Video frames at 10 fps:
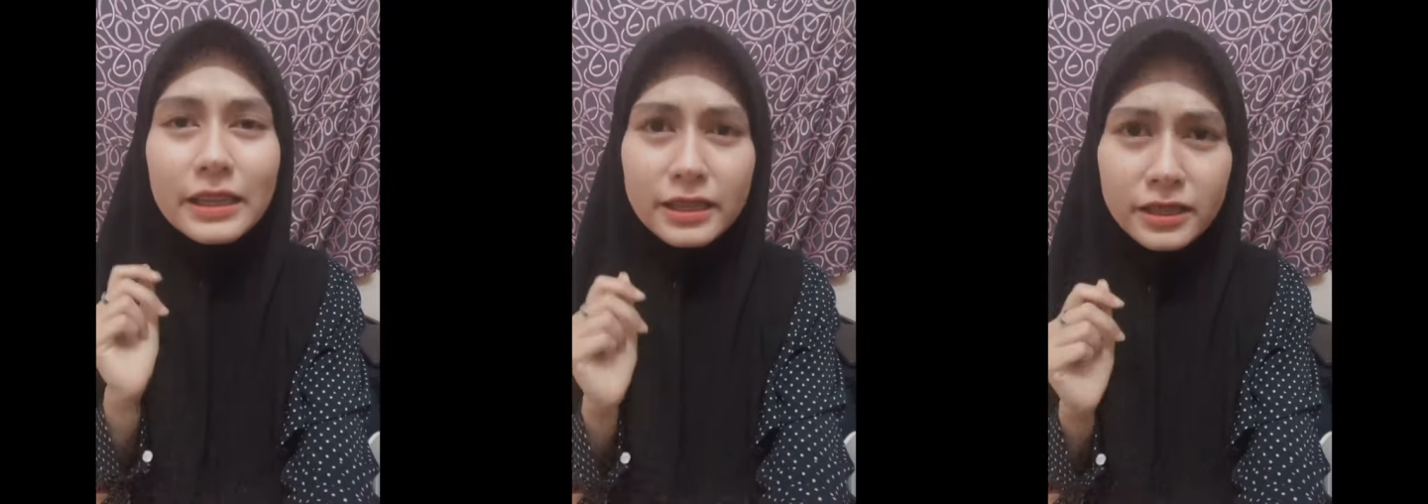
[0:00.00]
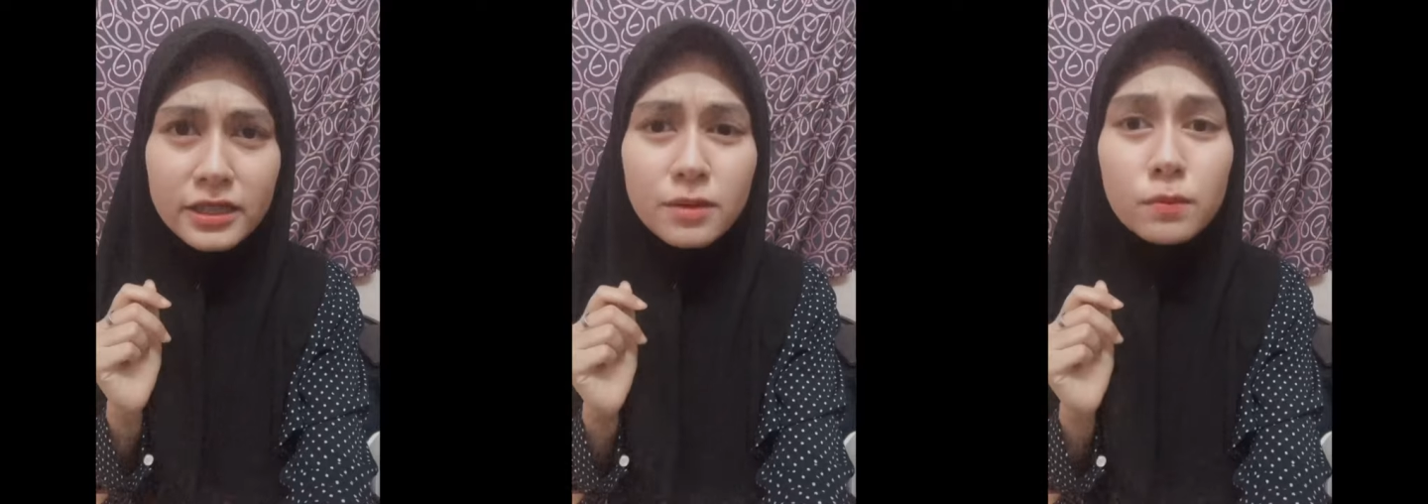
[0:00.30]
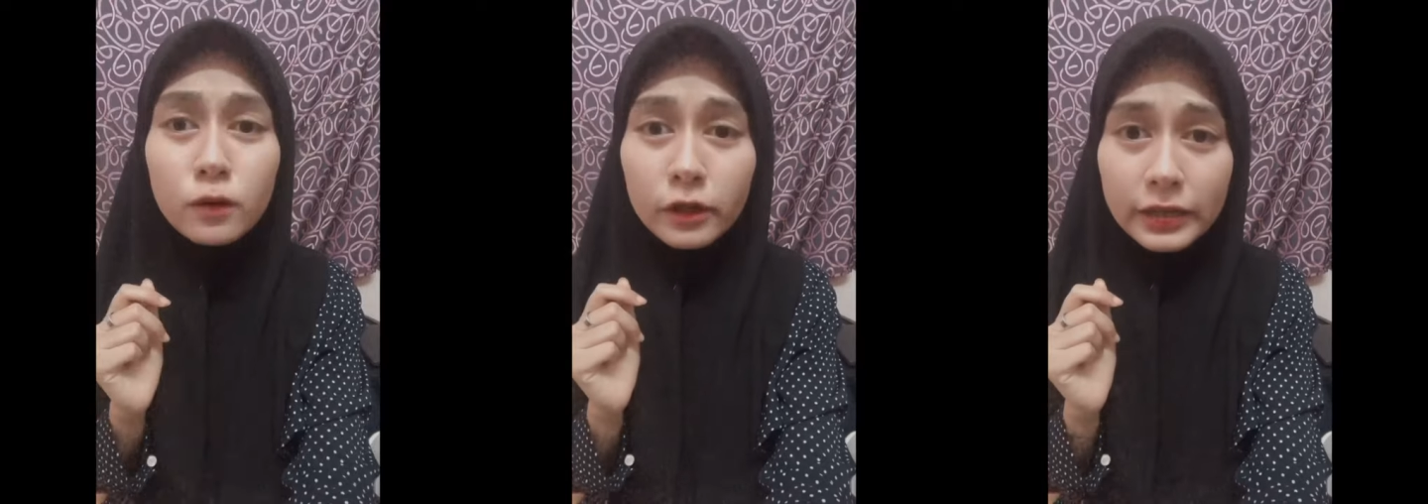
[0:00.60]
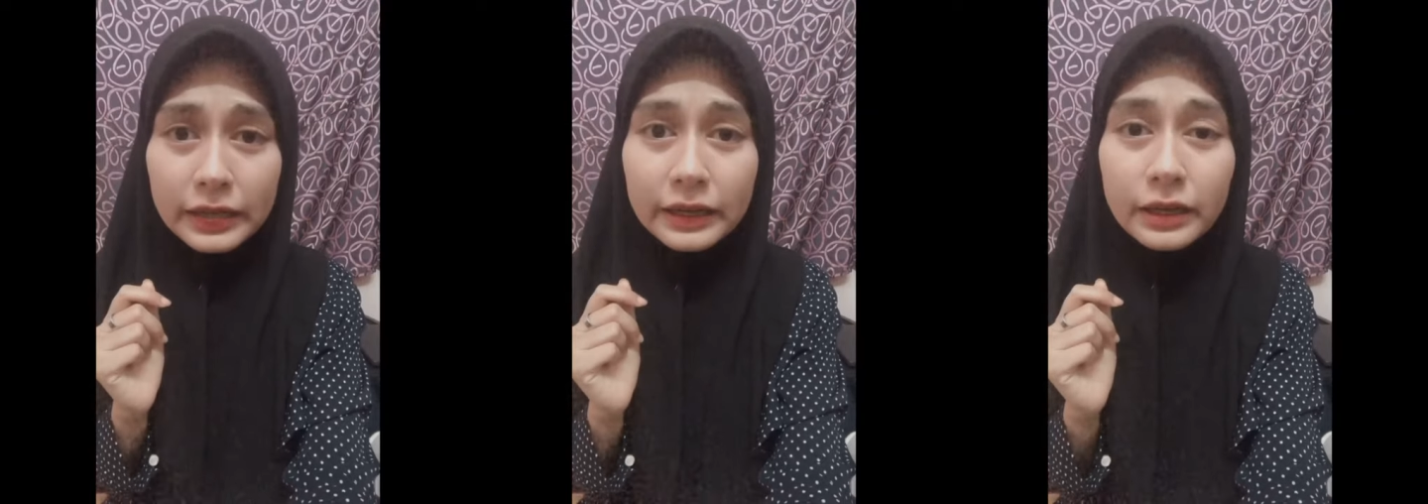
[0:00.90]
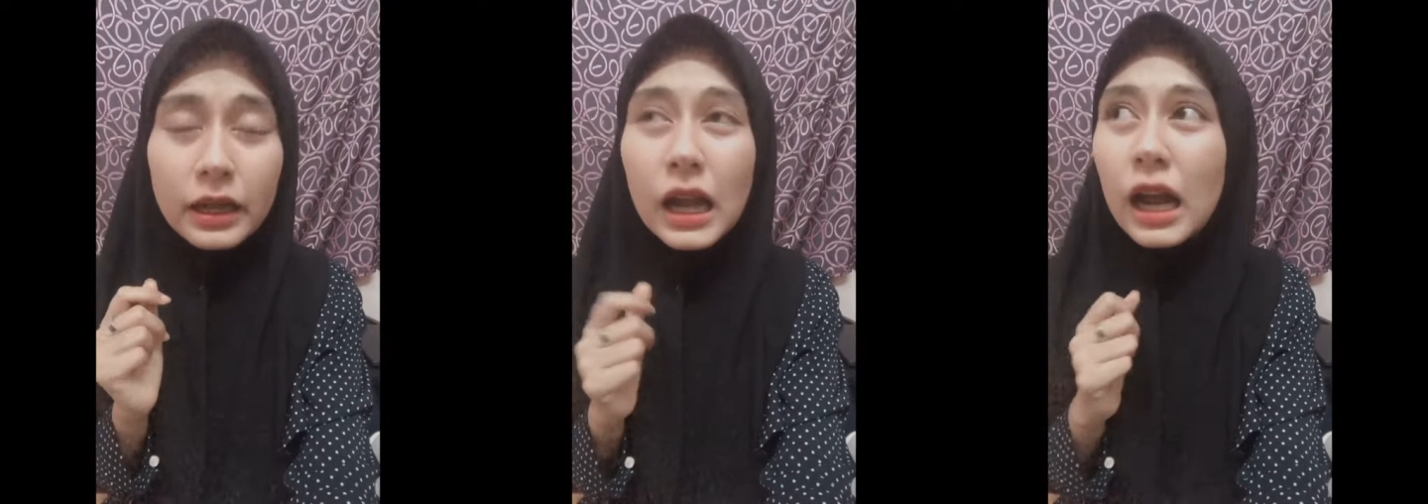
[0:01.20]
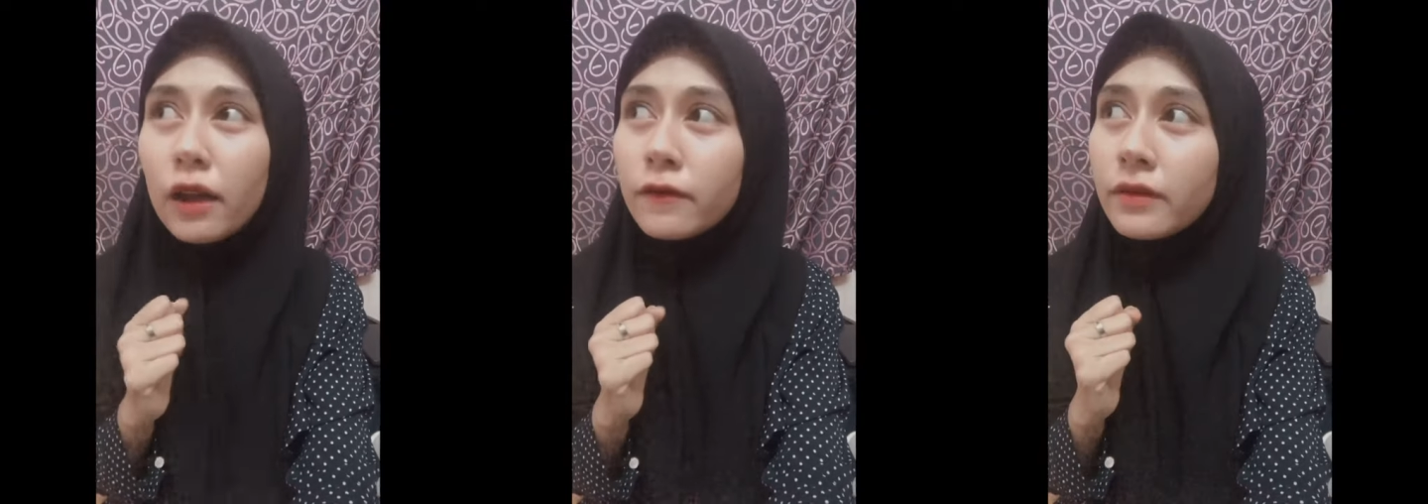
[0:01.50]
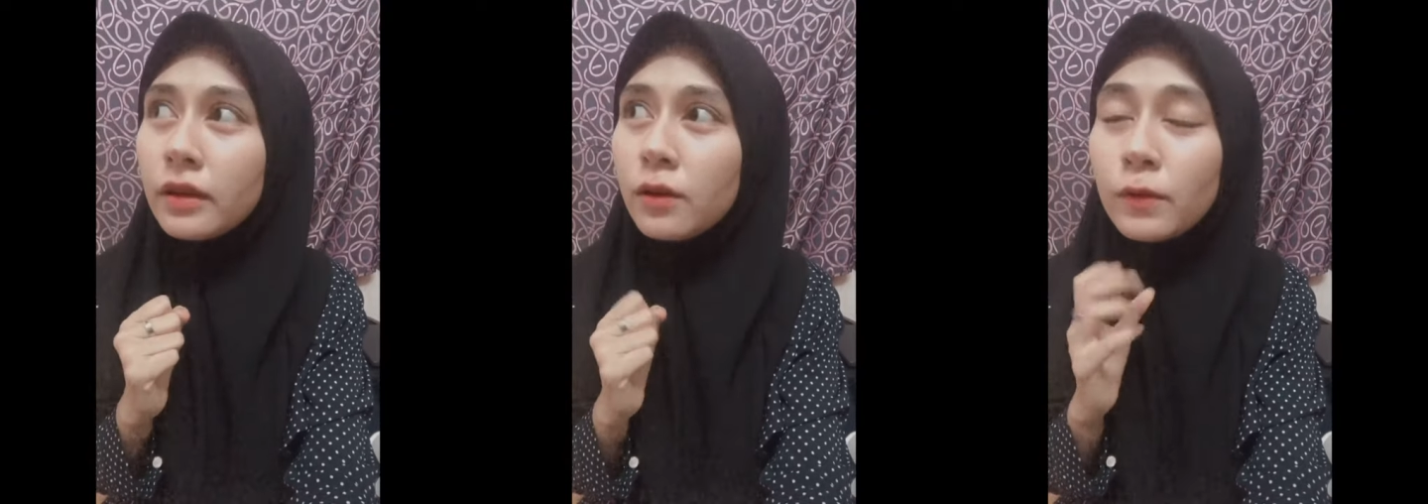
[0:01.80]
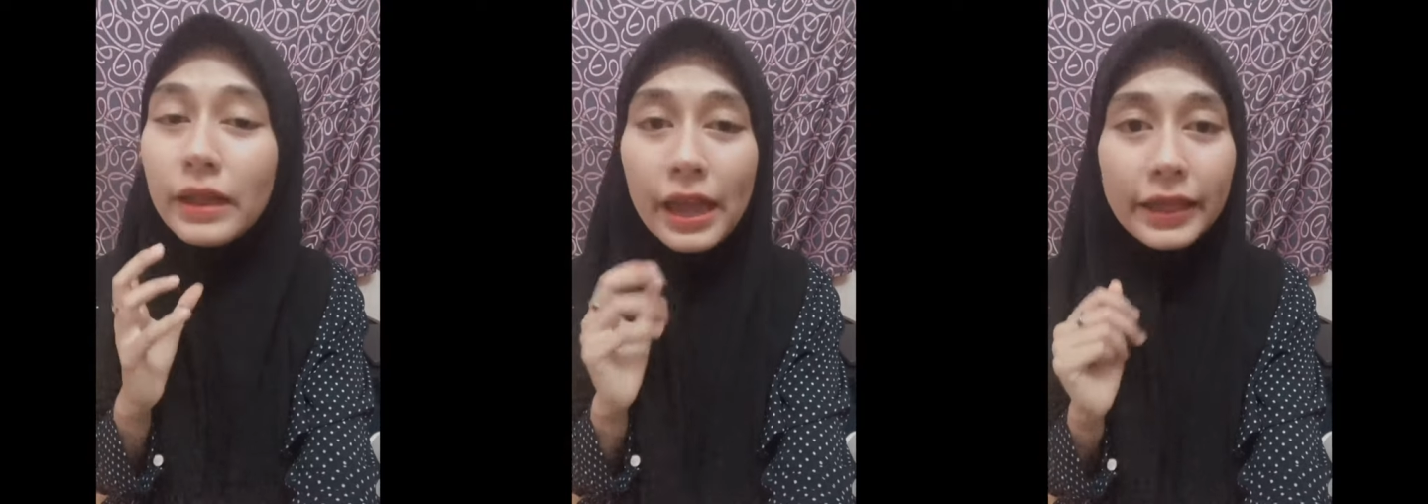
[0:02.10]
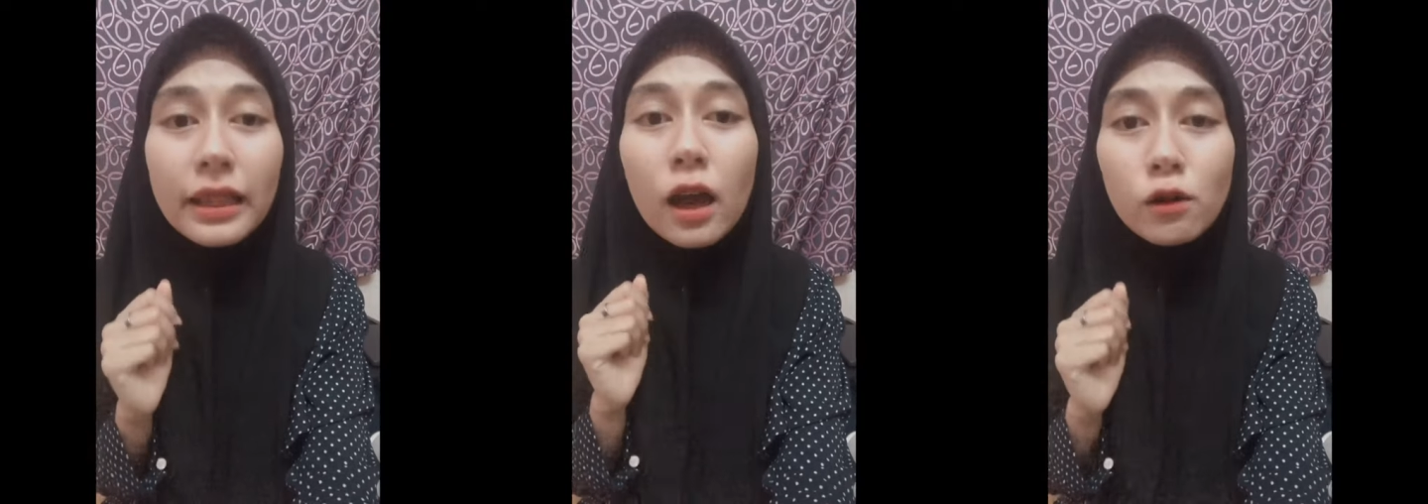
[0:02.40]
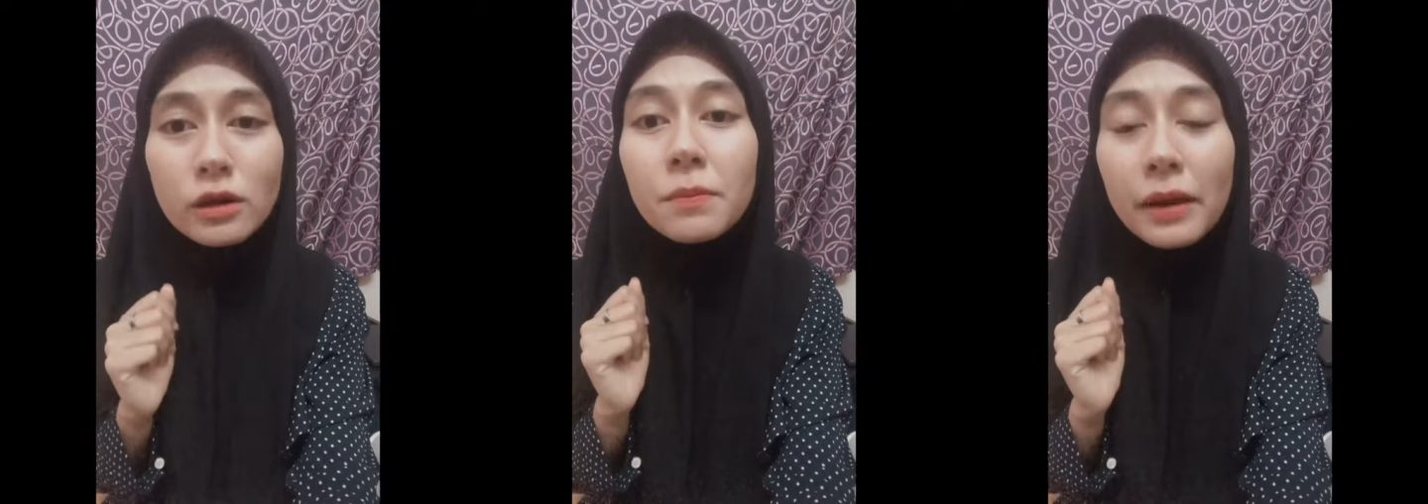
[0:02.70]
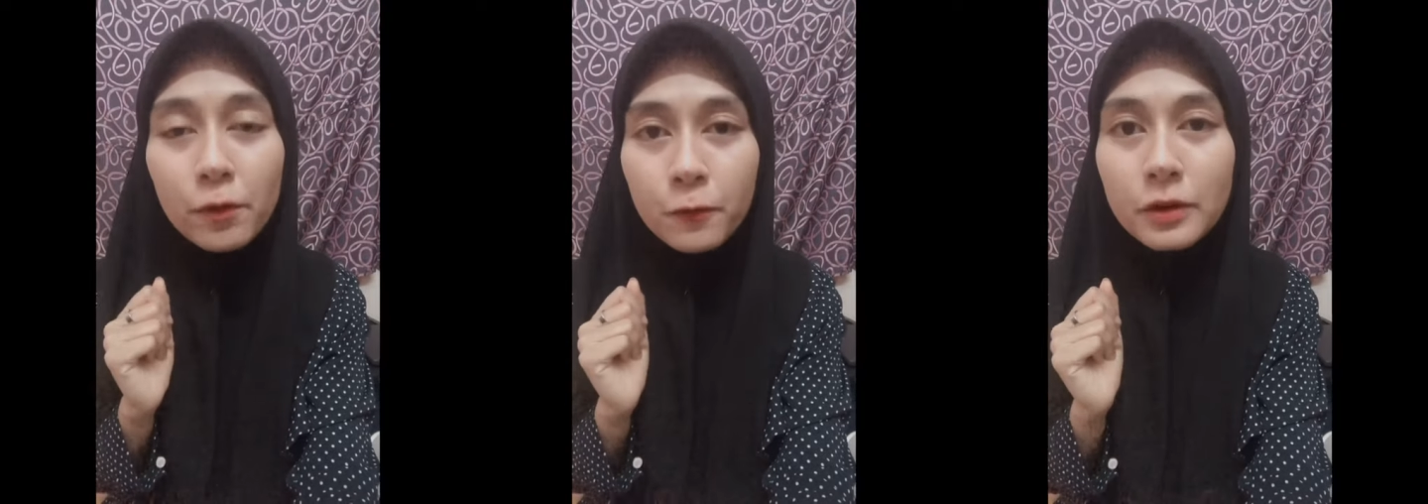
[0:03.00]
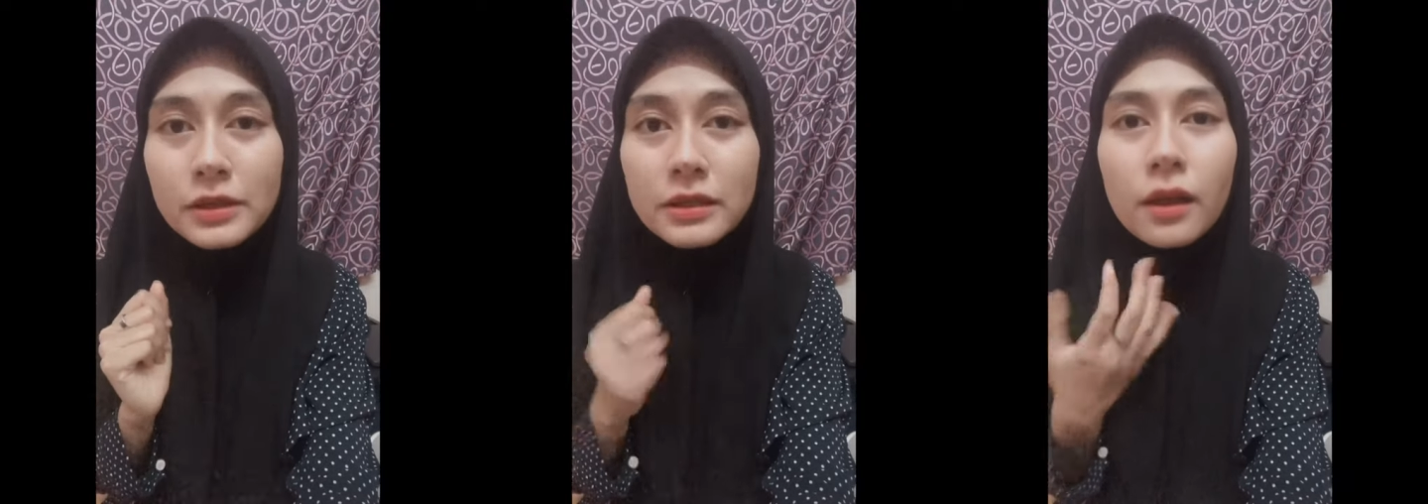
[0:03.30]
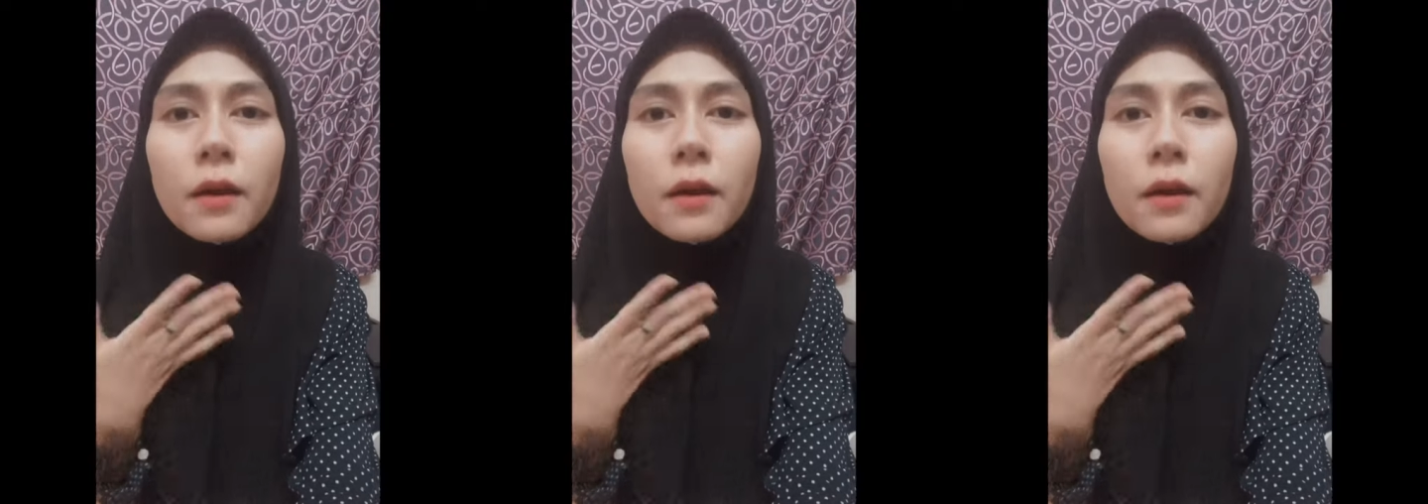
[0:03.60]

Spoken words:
In the morning, after we had our breakfast,